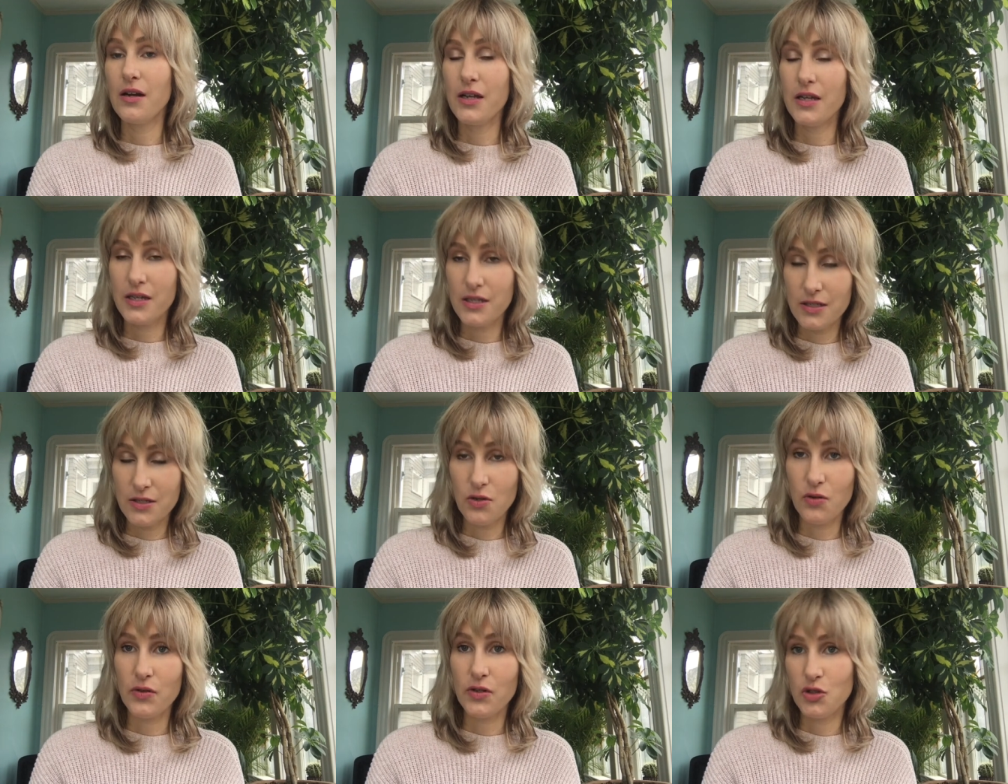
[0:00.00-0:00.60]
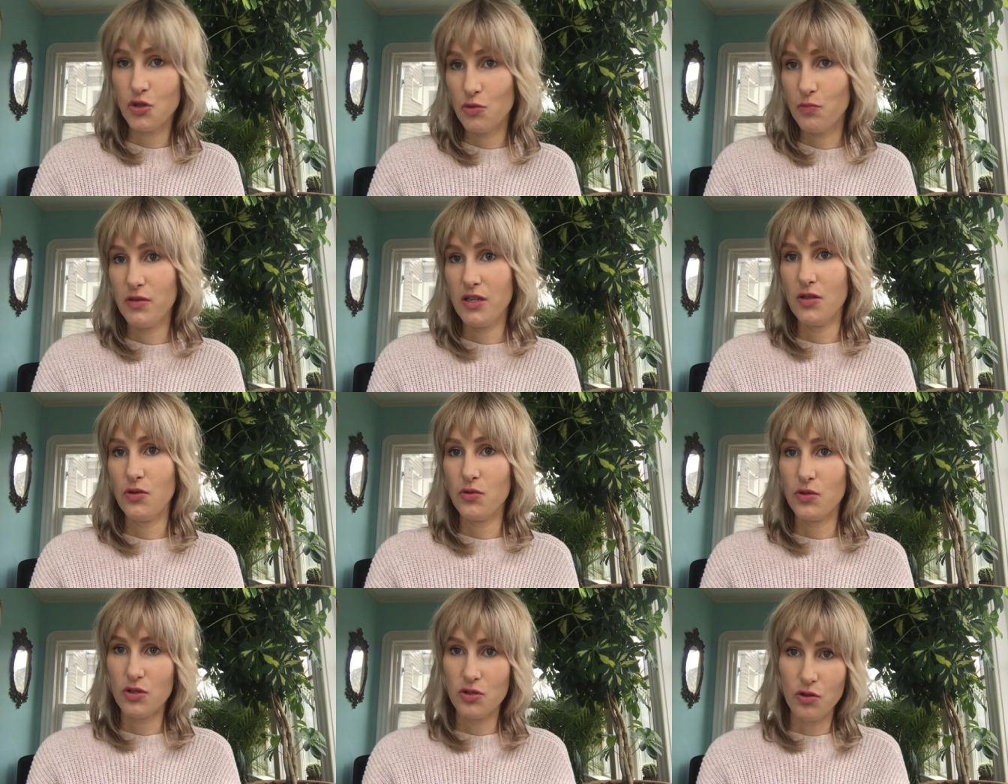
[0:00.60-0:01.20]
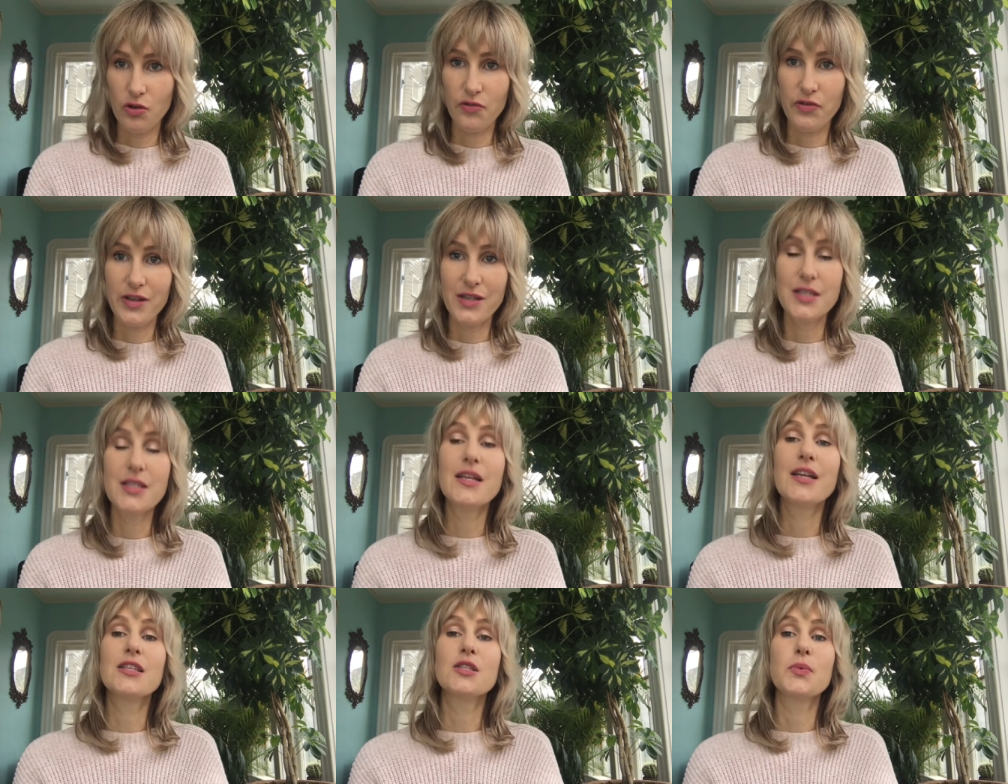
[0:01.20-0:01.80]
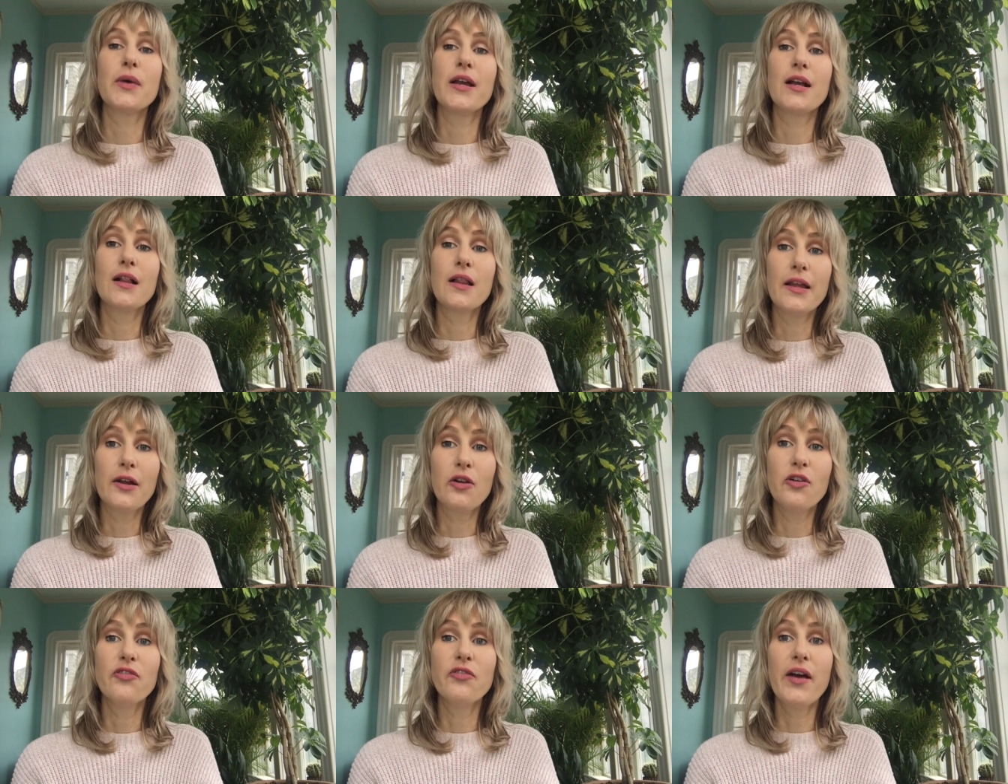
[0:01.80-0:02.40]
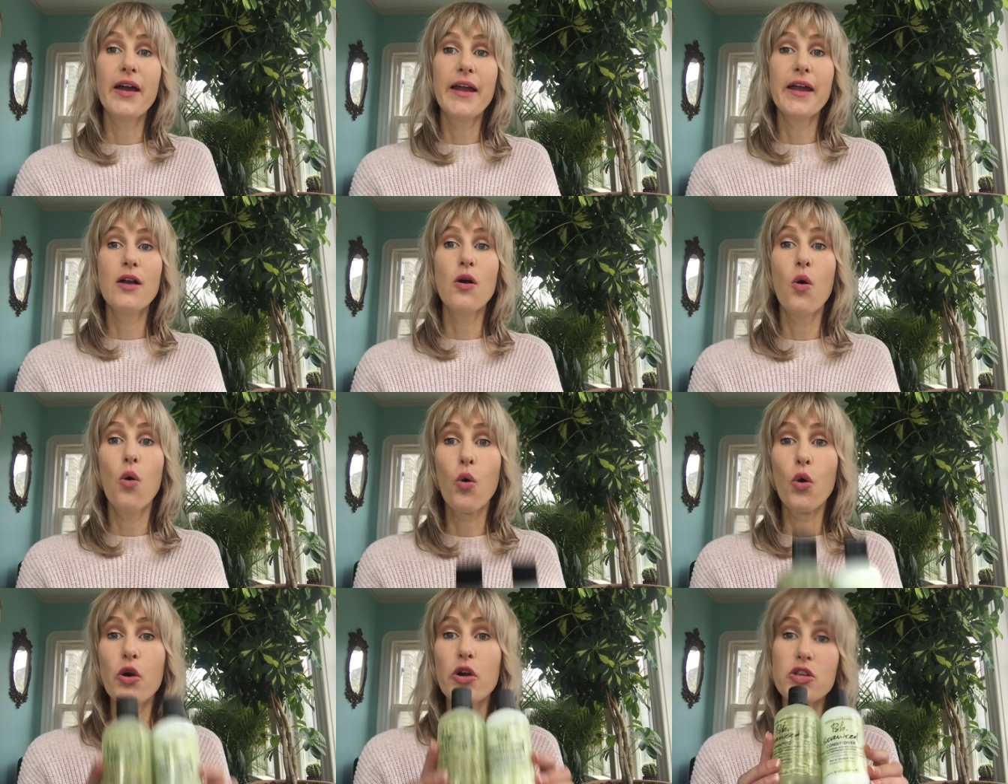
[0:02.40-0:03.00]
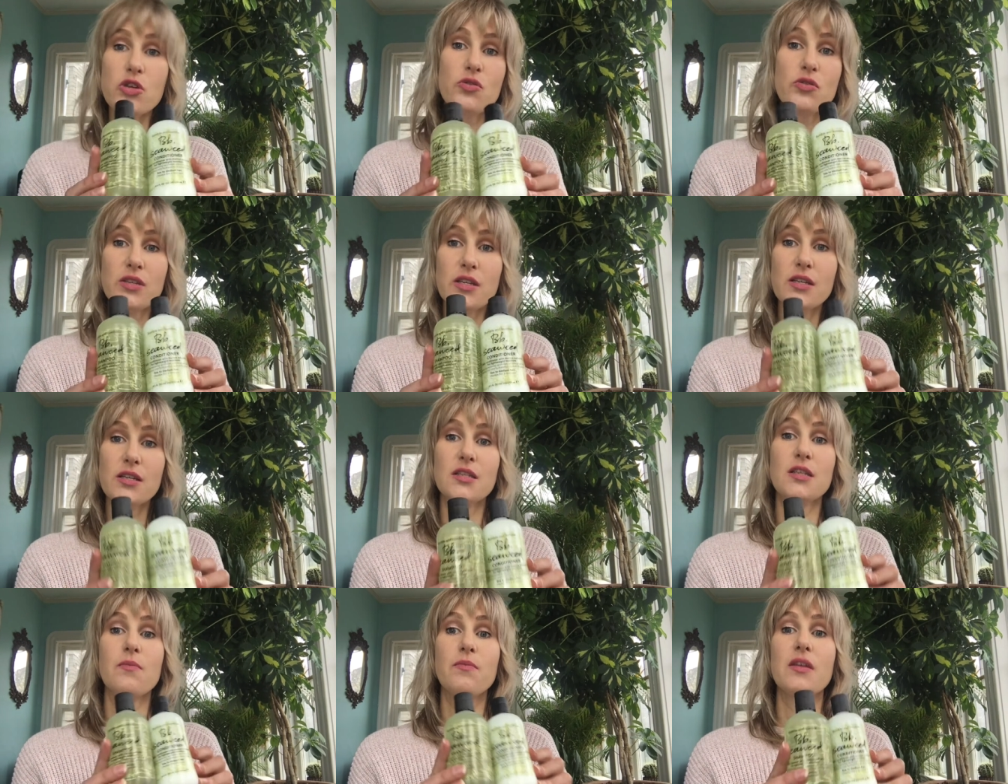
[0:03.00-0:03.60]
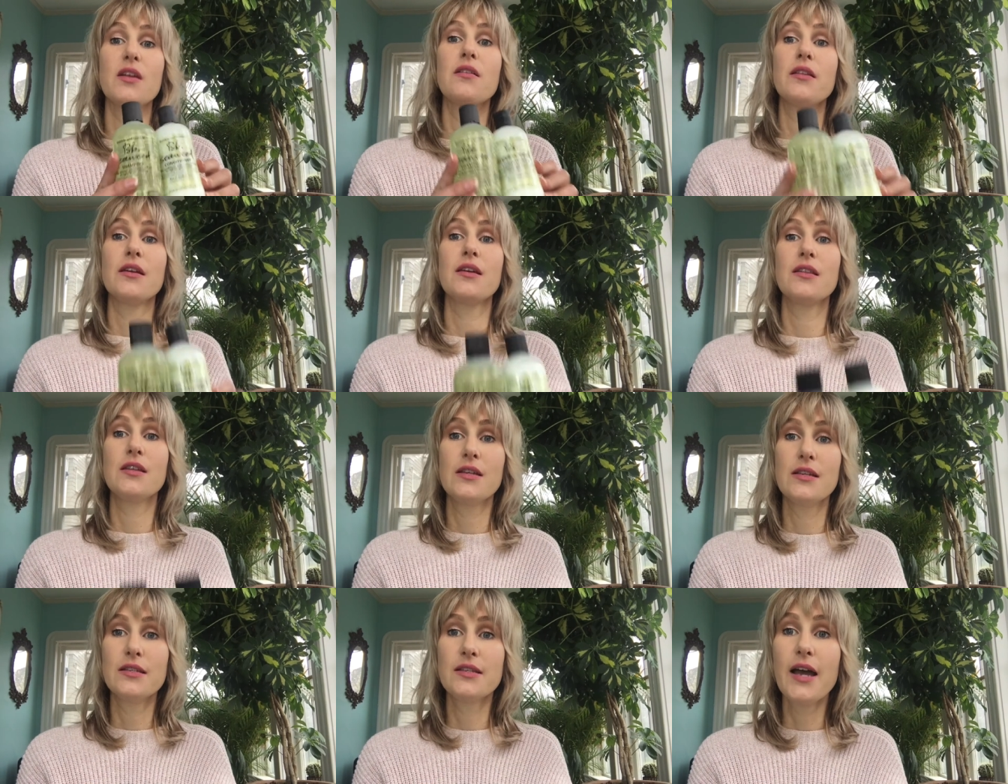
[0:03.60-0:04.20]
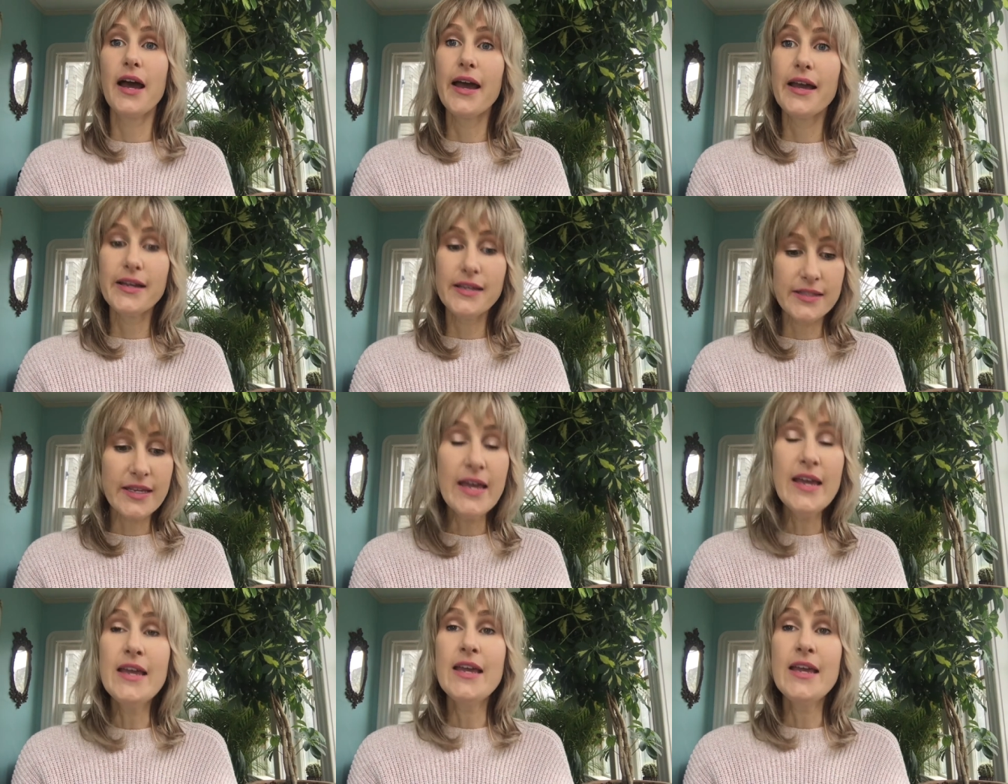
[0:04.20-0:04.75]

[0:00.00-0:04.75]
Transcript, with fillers: is going to be those sulfates and that's why clarifying or using something like these guys